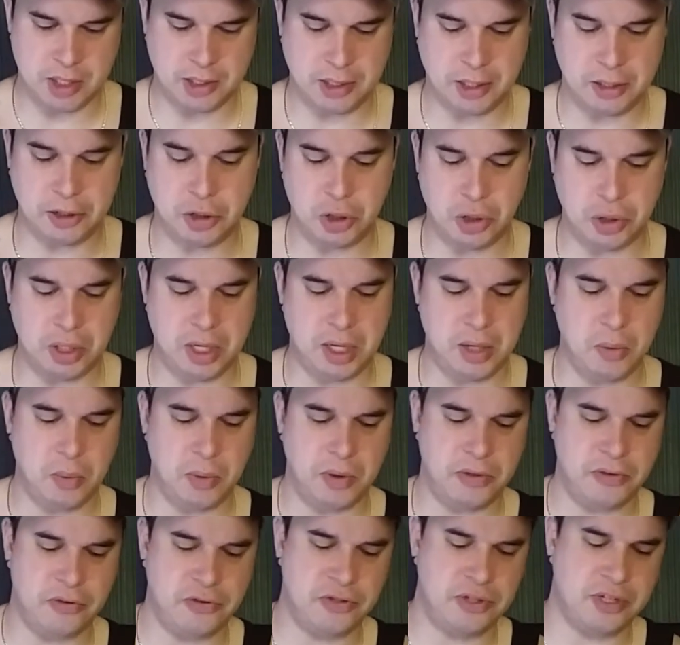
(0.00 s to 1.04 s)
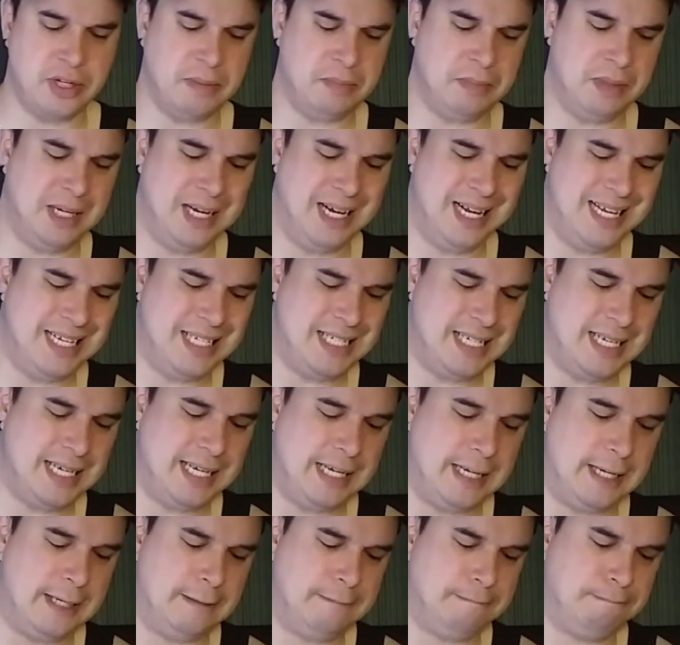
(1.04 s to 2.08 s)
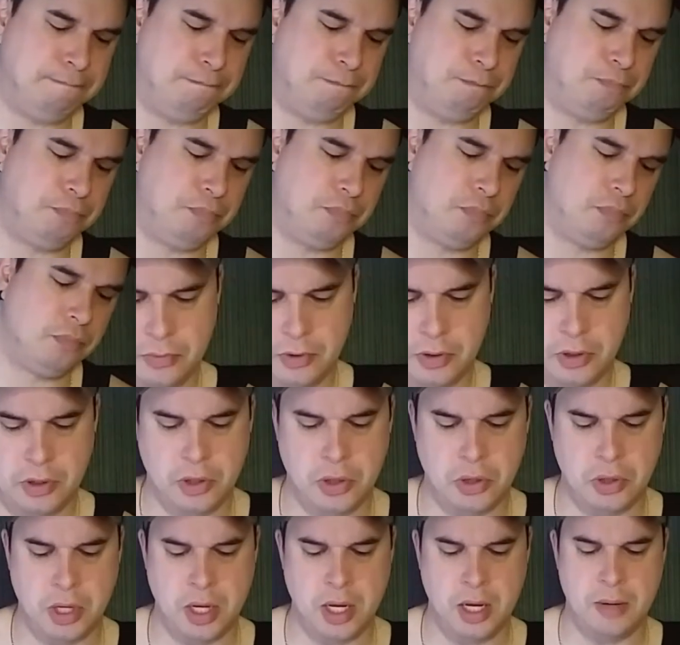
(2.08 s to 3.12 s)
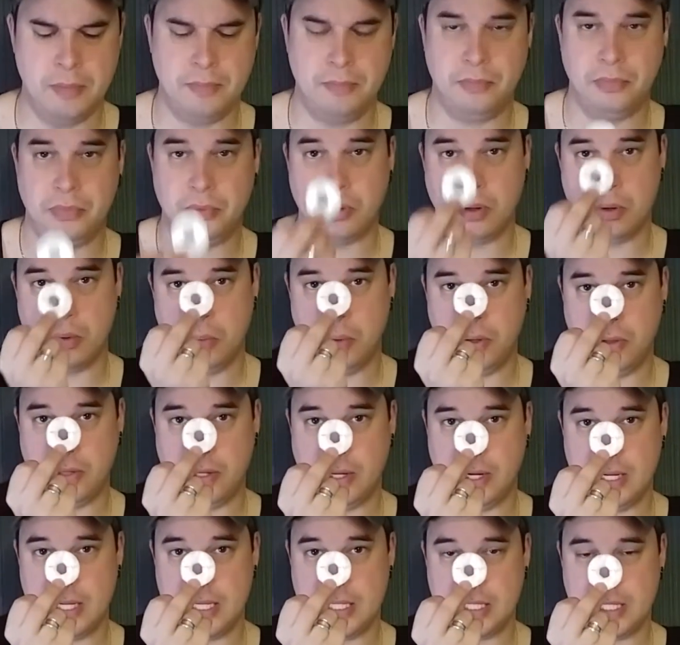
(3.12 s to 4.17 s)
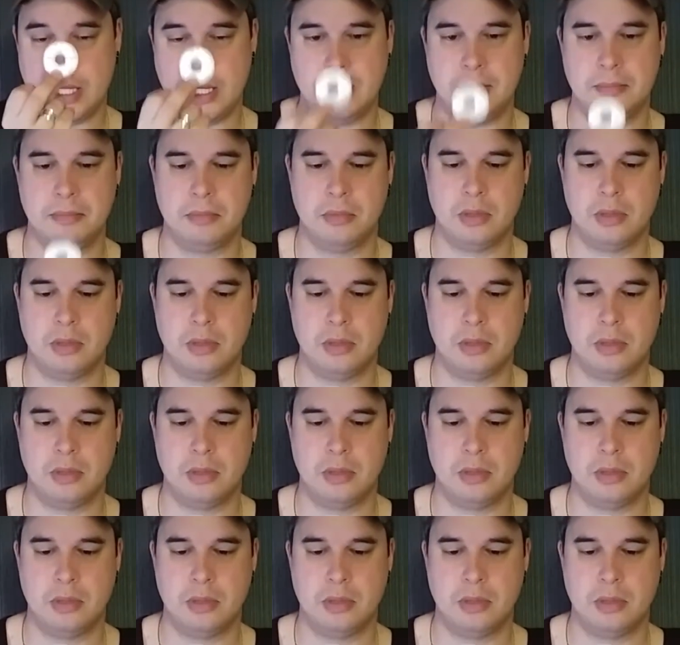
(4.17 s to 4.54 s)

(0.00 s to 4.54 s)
like a cookie with some glazing. Cookie with glazing.